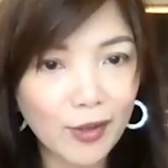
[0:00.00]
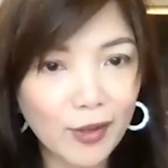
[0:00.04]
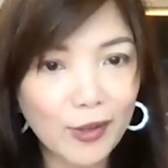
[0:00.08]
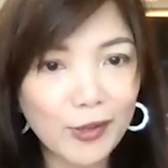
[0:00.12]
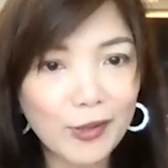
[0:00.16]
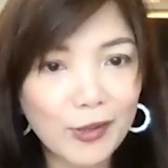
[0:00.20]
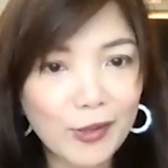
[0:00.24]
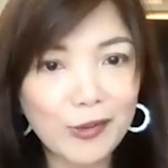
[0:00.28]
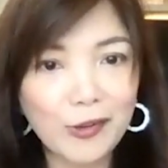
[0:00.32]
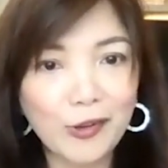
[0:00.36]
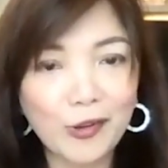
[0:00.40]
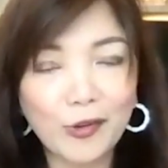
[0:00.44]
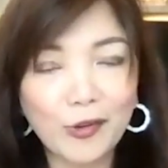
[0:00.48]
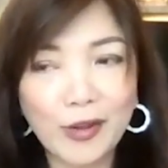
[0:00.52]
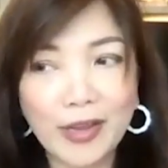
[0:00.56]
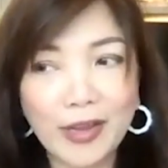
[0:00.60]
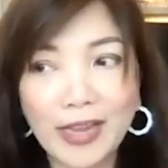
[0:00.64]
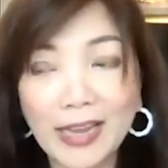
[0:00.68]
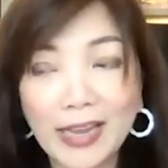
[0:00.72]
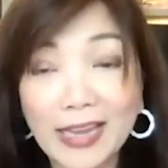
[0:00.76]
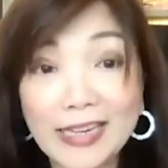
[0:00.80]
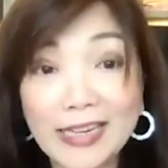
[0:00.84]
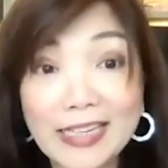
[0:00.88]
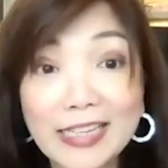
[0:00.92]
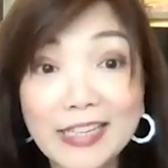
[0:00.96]

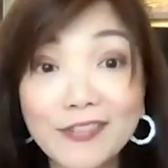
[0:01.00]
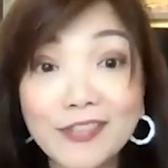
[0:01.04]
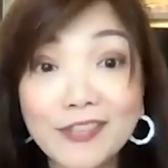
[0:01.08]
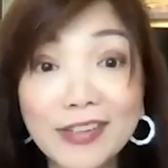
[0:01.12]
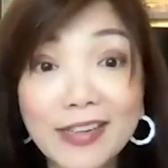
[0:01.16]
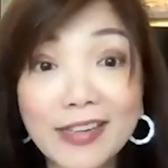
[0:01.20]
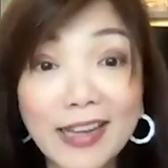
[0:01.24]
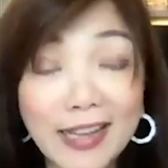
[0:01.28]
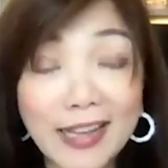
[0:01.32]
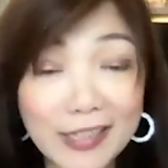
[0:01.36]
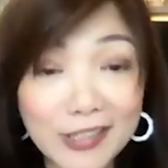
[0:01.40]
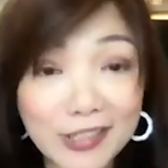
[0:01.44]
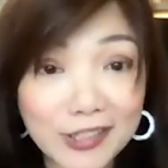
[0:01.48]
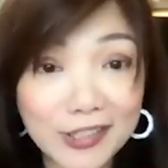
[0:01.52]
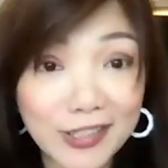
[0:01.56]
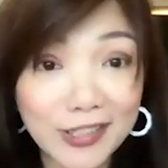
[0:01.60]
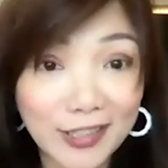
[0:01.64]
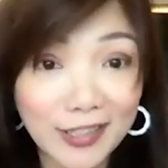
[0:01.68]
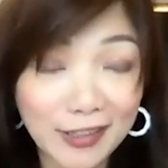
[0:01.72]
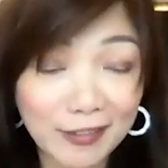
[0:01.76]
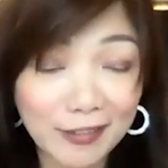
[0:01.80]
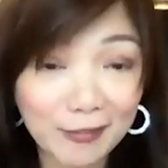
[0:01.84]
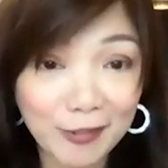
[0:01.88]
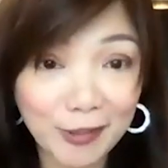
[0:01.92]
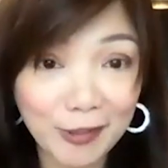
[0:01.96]
and even
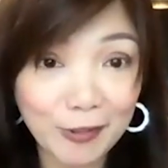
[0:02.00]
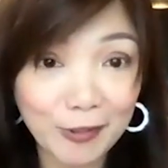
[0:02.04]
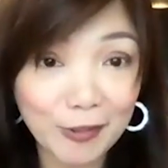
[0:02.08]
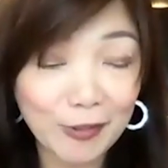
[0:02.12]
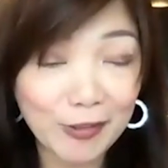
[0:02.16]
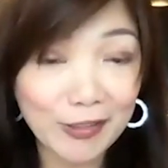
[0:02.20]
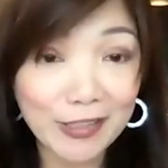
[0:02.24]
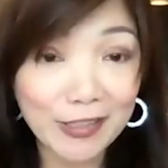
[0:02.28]
educate more women.